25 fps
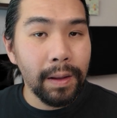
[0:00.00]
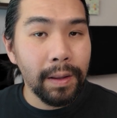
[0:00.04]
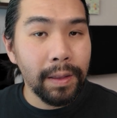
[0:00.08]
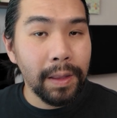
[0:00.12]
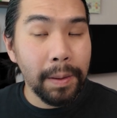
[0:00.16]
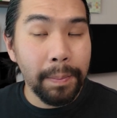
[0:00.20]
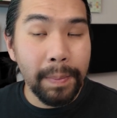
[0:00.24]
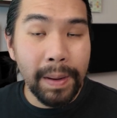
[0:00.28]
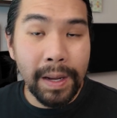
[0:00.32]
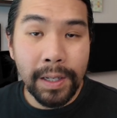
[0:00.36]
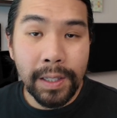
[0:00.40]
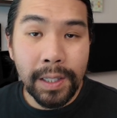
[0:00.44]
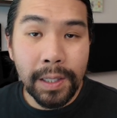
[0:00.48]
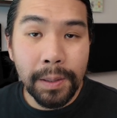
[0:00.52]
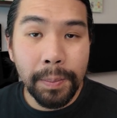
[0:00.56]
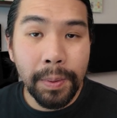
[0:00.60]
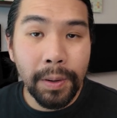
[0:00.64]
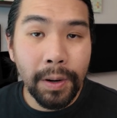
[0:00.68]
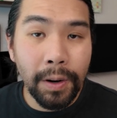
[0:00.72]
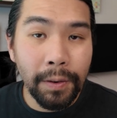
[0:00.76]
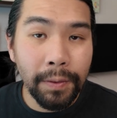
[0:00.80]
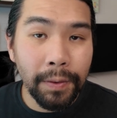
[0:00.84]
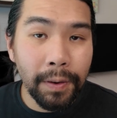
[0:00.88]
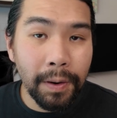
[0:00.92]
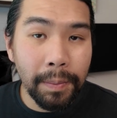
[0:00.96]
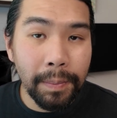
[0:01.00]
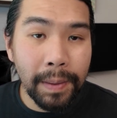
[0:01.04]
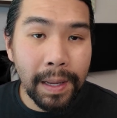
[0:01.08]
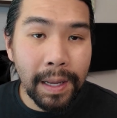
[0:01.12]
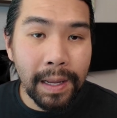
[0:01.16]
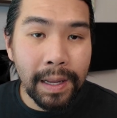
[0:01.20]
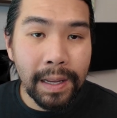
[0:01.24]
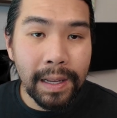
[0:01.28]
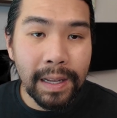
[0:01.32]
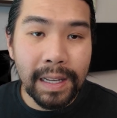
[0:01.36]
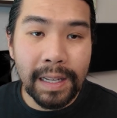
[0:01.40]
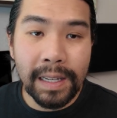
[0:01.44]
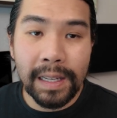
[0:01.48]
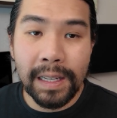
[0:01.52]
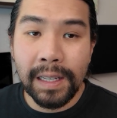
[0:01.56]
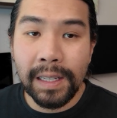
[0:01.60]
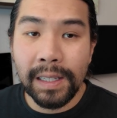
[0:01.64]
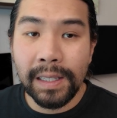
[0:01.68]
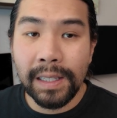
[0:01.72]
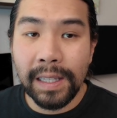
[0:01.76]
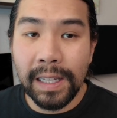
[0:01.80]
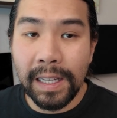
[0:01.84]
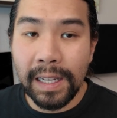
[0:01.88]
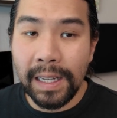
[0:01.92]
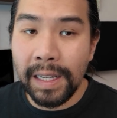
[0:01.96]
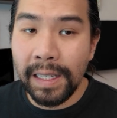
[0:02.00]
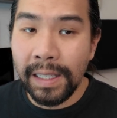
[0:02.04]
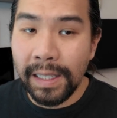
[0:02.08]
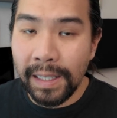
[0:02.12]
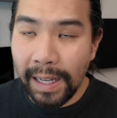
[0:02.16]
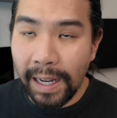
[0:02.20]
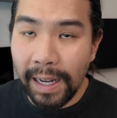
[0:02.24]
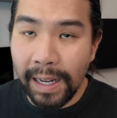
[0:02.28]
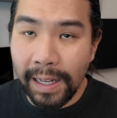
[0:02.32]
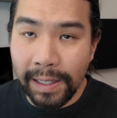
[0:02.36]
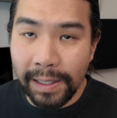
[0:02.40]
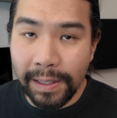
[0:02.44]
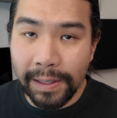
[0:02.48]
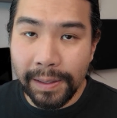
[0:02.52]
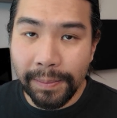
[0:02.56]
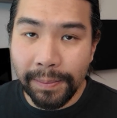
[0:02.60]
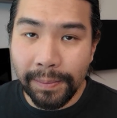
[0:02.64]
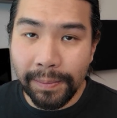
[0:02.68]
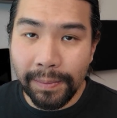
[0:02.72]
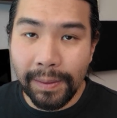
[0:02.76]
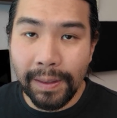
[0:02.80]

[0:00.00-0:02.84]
The major pro for me is the size.